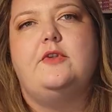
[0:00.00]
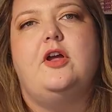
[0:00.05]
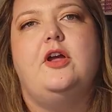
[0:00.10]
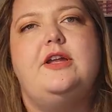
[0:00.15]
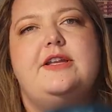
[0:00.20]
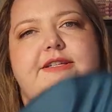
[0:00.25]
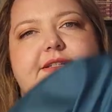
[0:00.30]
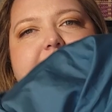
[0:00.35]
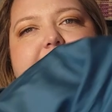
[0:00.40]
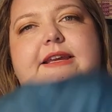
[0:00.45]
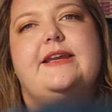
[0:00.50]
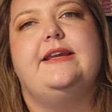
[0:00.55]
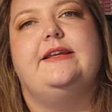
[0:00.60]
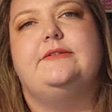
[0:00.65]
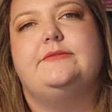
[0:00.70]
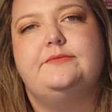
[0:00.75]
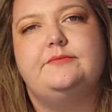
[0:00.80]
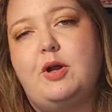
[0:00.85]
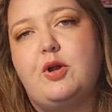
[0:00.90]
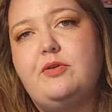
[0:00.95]
Honestly,
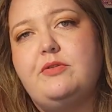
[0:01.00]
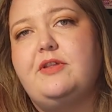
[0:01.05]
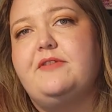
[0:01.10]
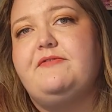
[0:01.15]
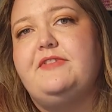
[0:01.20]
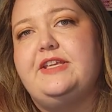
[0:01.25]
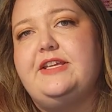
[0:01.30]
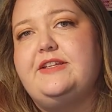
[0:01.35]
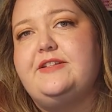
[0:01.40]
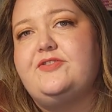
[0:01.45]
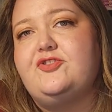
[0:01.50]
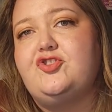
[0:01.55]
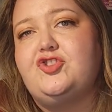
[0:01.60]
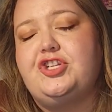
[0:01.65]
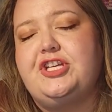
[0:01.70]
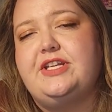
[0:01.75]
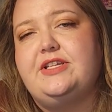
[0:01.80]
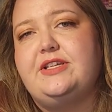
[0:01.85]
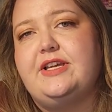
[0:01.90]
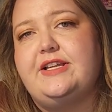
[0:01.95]
both of these
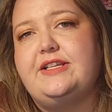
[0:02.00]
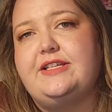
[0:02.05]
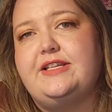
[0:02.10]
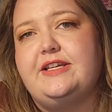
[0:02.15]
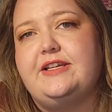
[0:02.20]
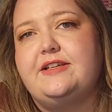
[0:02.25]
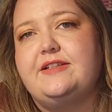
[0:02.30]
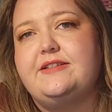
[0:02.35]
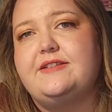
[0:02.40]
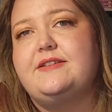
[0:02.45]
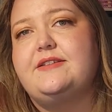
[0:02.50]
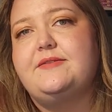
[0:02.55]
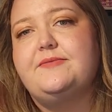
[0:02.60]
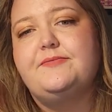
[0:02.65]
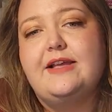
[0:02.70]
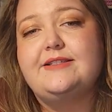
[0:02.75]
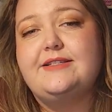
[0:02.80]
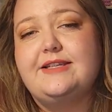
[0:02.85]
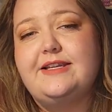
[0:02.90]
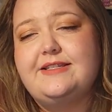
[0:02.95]
sheet ideas,
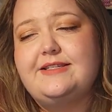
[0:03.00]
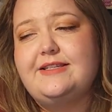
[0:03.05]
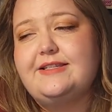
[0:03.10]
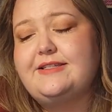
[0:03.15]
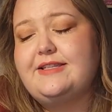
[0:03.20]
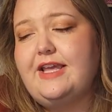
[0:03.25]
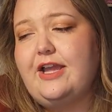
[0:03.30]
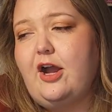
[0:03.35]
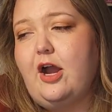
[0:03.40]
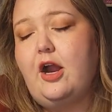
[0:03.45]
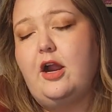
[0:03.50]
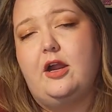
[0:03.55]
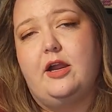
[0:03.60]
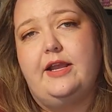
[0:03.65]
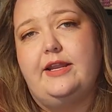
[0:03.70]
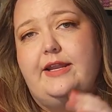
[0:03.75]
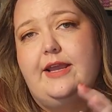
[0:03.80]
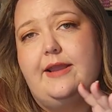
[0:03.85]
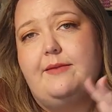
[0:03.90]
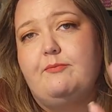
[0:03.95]
as nice as they are,
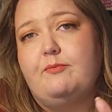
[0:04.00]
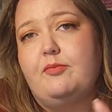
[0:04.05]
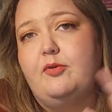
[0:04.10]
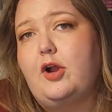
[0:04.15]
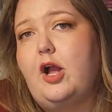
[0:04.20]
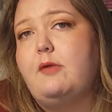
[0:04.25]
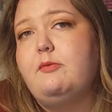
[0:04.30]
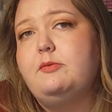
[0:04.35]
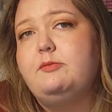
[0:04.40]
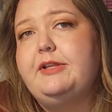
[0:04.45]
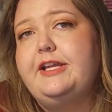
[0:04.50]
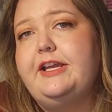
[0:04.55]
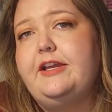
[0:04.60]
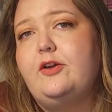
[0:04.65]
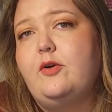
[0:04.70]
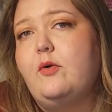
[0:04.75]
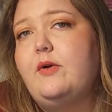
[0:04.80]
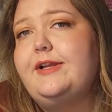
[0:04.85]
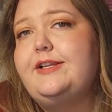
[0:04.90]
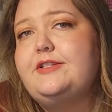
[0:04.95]
and I'm probably
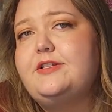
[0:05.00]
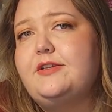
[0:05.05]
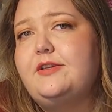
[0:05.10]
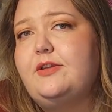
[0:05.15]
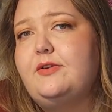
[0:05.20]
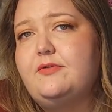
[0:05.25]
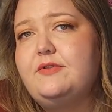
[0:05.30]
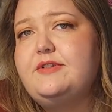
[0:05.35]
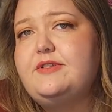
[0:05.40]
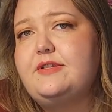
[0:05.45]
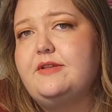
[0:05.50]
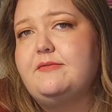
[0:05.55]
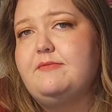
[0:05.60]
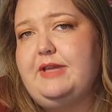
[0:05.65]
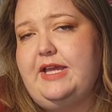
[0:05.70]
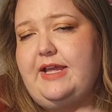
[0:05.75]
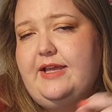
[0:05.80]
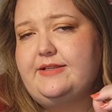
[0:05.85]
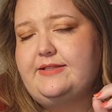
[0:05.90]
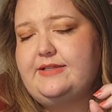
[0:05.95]
going to use them
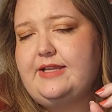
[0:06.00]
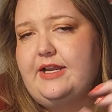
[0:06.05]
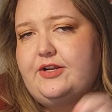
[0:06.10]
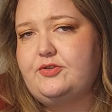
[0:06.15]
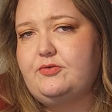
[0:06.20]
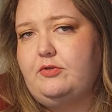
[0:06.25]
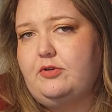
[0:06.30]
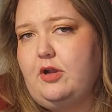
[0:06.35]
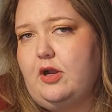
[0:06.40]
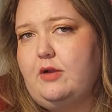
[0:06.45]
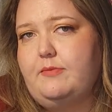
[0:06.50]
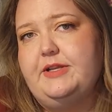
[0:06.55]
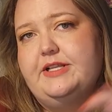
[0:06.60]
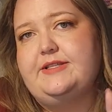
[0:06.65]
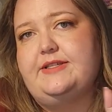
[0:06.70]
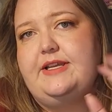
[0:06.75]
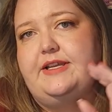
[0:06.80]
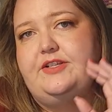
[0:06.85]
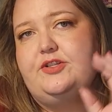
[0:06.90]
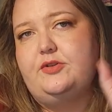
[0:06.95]
as actual
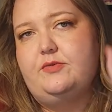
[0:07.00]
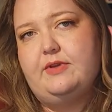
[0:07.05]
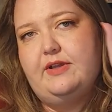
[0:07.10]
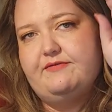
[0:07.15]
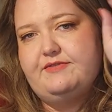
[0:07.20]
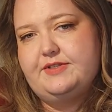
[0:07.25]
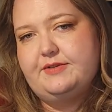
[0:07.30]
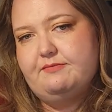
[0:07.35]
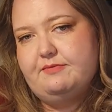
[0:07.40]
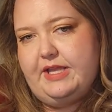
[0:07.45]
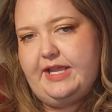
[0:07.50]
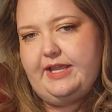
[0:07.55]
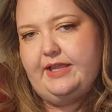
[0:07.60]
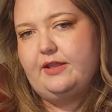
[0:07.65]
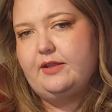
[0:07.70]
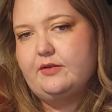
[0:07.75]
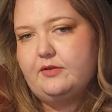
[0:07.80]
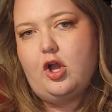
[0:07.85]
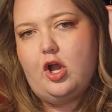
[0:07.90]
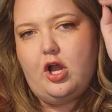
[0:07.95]
garments. I do have some
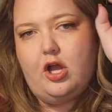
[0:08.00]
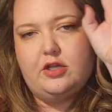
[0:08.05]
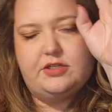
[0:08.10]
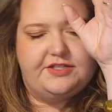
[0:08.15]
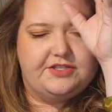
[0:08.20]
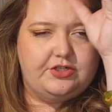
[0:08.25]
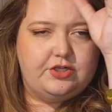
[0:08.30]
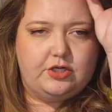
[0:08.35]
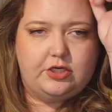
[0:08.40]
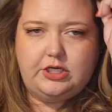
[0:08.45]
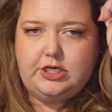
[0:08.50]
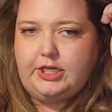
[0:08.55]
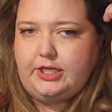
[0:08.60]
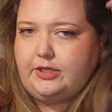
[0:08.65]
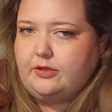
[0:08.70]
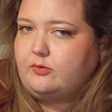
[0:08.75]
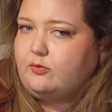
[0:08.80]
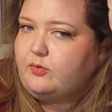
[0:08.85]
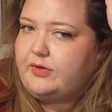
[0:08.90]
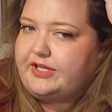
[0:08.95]
like cogs
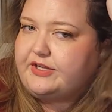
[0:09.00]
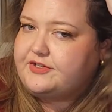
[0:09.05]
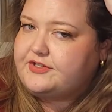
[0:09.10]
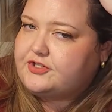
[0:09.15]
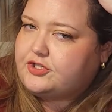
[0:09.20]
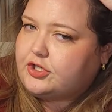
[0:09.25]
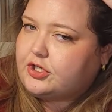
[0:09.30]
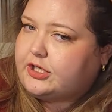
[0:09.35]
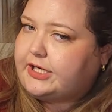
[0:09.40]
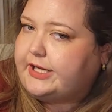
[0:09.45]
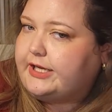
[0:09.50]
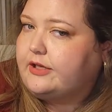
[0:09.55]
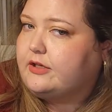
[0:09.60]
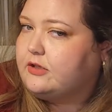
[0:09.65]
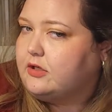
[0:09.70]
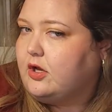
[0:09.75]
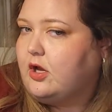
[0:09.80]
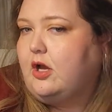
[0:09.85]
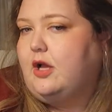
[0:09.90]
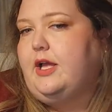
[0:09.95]
turning, wheels
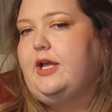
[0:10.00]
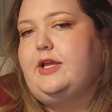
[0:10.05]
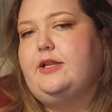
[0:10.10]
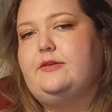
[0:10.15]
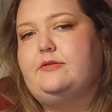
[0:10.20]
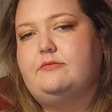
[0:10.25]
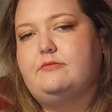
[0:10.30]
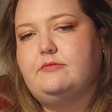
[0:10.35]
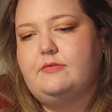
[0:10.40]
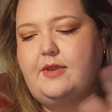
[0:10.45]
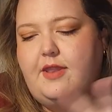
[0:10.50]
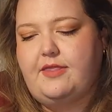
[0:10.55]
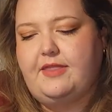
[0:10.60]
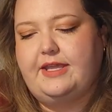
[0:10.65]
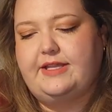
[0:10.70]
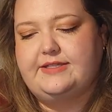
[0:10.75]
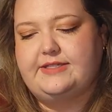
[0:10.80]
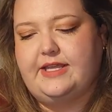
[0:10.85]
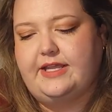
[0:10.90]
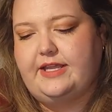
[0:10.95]
turning on
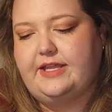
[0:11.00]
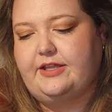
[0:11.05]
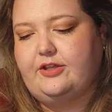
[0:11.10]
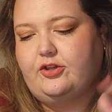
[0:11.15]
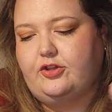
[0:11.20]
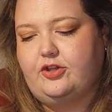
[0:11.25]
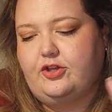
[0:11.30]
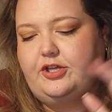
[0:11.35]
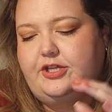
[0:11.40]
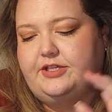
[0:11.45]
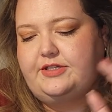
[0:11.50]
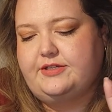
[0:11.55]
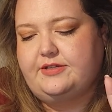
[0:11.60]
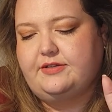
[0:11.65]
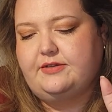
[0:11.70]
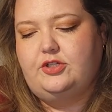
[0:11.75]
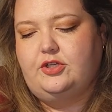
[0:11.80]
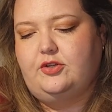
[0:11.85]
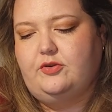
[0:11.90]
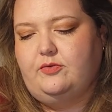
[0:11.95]
things I could
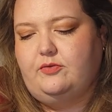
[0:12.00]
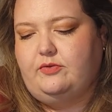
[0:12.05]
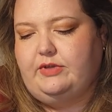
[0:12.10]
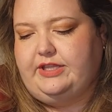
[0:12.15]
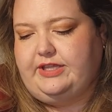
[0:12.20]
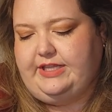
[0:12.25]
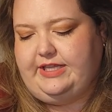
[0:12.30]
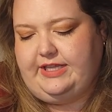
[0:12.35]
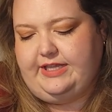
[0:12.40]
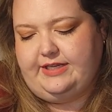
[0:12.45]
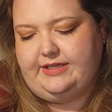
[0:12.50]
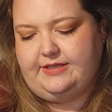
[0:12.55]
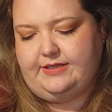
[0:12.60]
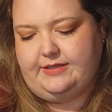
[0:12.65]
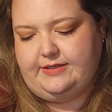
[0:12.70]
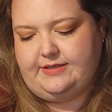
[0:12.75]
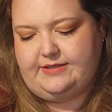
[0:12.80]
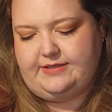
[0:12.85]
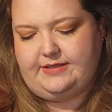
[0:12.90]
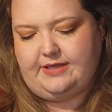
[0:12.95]
do with
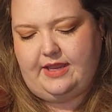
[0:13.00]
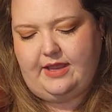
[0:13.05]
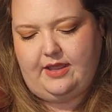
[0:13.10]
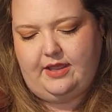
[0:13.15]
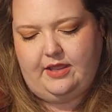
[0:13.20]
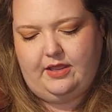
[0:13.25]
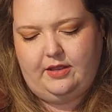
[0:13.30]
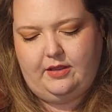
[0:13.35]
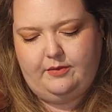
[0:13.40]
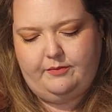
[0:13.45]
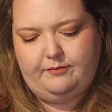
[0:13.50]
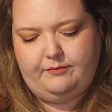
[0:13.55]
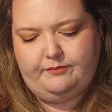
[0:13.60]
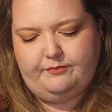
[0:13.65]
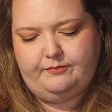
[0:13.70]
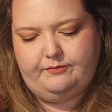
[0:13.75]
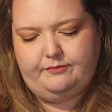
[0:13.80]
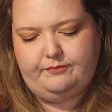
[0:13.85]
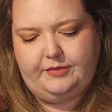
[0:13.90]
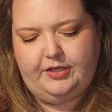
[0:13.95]
these, um,
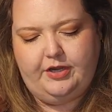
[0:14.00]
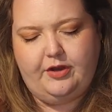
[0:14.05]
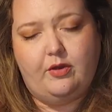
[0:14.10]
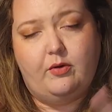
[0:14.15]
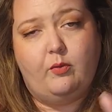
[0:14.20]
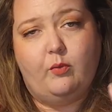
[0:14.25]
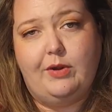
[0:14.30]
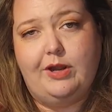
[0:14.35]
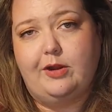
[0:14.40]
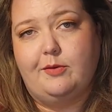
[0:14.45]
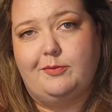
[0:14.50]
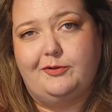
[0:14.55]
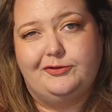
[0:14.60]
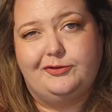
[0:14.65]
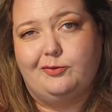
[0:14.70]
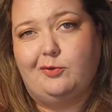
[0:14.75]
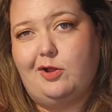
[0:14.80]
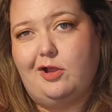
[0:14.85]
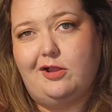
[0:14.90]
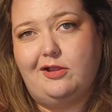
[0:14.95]
you know, wearable
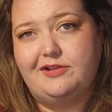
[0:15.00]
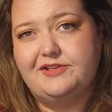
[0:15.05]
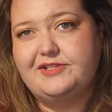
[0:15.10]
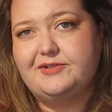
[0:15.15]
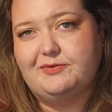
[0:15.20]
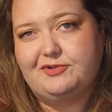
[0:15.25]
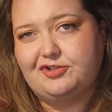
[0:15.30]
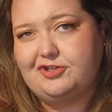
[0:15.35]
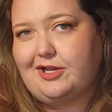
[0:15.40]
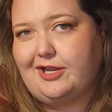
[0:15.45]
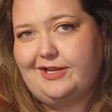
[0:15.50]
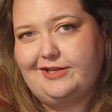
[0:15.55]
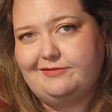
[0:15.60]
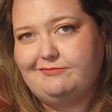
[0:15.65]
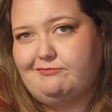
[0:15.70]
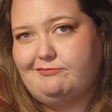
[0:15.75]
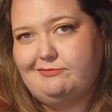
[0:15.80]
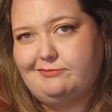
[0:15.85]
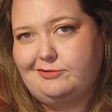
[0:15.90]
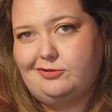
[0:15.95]
toiles, which I
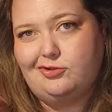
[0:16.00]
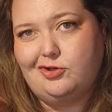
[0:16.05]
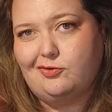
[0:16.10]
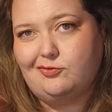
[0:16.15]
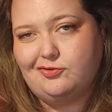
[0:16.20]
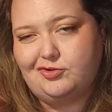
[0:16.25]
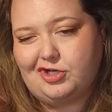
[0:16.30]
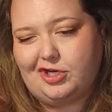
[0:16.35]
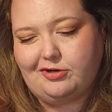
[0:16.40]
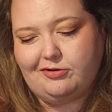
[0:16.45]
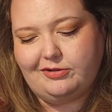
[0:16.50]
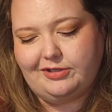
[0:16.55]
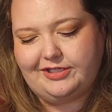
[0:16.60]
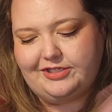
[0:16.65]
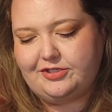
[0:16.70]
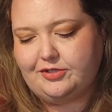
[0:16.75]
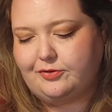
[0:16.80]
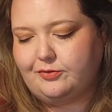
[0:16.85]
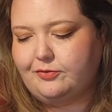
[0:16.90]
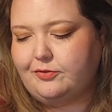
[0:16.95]
don't
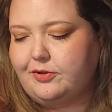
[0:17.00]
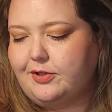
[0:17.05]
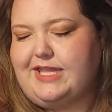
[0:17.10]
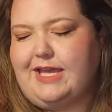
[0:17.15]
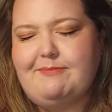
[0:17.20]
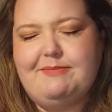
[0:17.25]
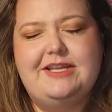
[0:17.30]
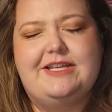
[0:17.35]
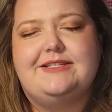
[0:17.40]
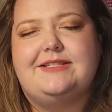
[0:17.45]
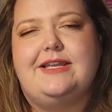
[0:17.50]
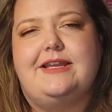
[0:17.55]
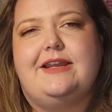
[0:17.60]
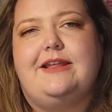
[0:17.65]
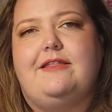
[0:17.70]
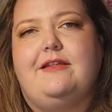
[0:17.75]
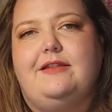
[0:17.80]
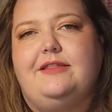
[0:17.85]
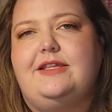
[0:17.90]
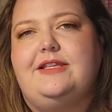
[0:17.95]
generally do. That being said,
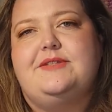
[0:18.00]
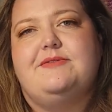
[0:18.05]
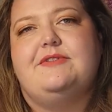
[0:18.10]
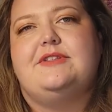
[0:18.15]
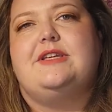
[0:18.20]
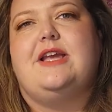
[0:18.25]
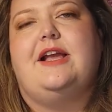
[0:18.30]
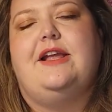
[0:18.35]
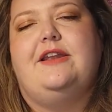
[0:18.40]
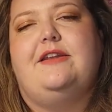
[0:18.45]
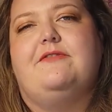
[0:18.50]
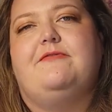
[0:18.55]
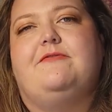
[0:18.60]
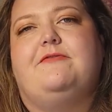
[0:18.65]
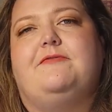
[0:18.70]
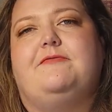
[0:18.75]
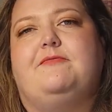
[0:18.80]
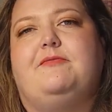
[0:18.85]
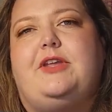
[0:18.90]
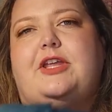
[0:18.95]
I thought this was kind
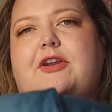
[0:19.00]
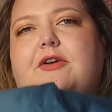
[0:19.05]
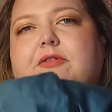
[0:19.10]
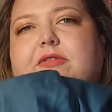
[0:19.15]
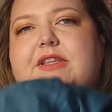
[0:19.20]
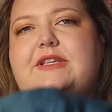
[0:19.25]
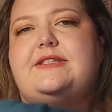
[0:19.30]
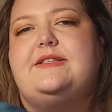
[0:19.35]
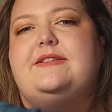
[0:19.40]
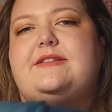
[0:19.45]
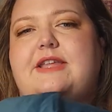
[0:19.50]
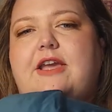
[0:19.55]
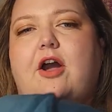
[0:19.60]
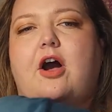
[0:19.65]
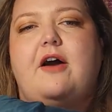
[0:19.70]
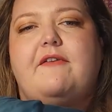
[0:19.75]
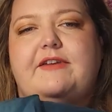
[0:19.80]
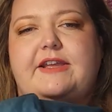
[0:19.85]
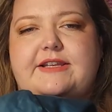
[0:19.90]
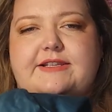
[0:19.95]
of, you know, this is the
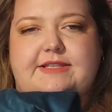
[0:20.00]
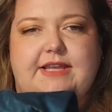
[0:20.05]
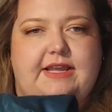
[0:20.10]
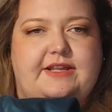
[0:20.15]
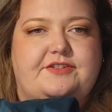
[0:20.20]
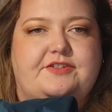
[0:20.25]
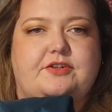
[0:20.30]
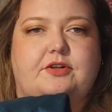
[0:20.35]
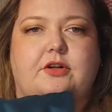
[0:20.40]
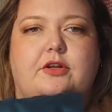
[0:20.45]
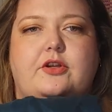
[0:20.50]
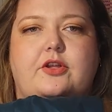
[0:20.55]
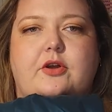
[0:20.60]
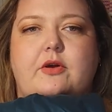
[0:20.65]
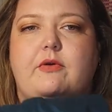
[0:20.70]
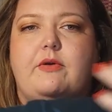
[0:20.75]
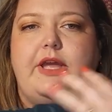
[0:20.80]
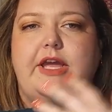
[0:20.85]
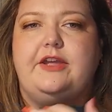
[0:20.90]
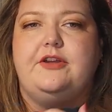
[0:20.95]
obvious answer.
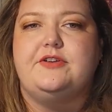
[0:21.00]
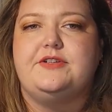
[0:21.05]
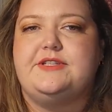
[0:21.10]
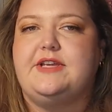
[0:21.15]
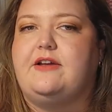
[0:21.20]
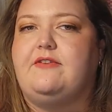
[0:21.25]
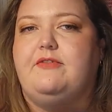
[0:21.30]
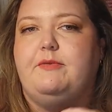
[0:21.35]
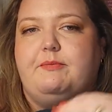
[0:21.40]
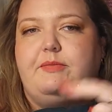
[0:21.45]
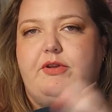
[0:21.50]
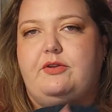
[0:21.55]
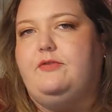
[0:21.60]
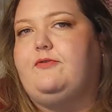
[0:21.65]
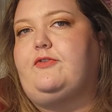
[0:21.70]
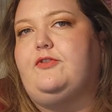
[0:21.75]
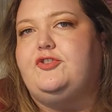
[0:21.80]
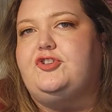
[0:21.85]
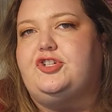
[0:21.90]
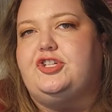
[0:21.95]
Go get yourself a
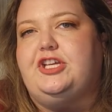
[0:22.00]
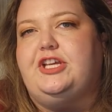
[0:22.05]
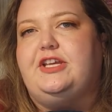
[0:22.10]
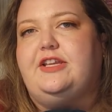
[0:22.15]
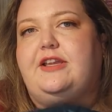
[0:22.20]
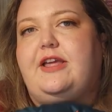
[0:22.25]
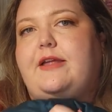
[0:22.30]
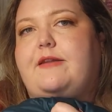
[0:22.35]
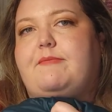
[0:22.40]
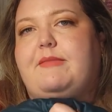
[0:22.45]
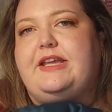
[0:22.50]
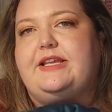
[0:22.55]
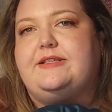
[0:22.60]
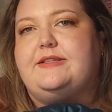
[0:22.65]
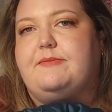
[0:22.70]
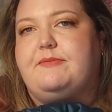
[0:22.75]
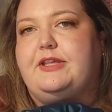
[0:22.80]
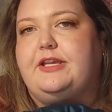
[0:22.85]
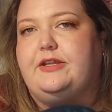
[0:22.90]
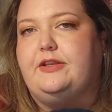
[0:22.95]
beautiful sheet and make
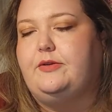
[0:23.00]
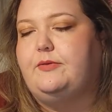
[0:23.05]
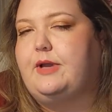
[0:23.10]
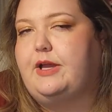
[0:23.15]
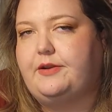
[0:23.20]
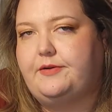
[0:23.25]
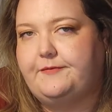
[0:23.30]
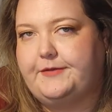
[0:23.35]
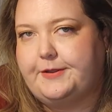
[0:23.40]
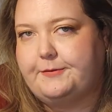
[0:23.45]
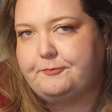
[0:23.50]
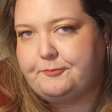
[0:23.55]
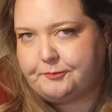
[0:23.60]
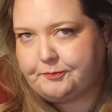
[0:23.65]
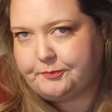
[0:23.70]
something new out of it.